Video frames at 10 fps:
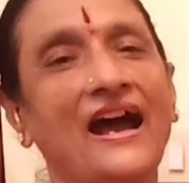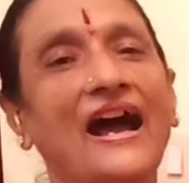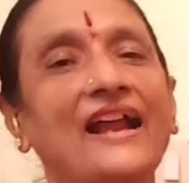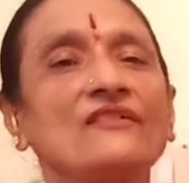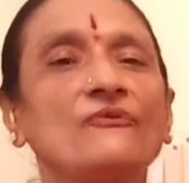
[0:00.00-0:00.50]

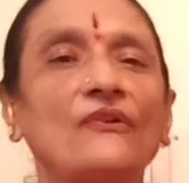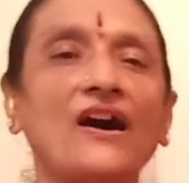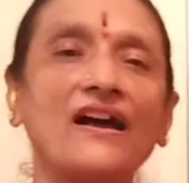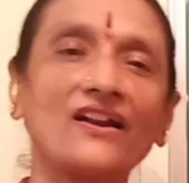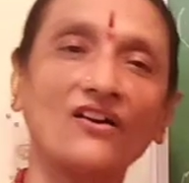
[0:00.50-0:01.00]
And
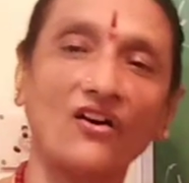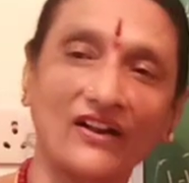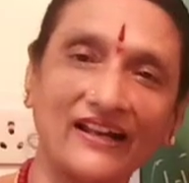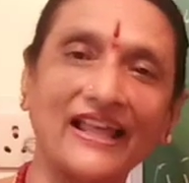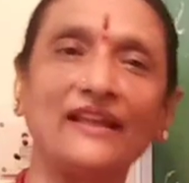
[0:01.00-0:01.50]
for
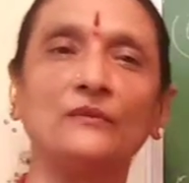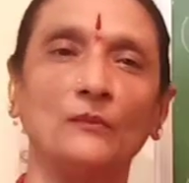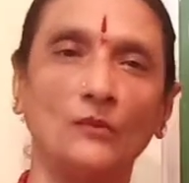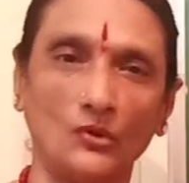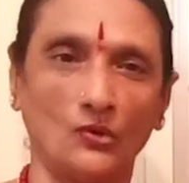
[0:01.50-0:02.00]
online
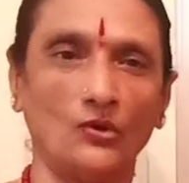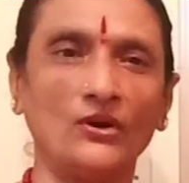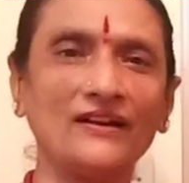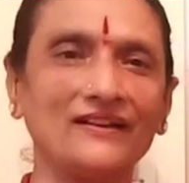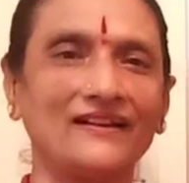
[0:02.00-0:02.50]
mode,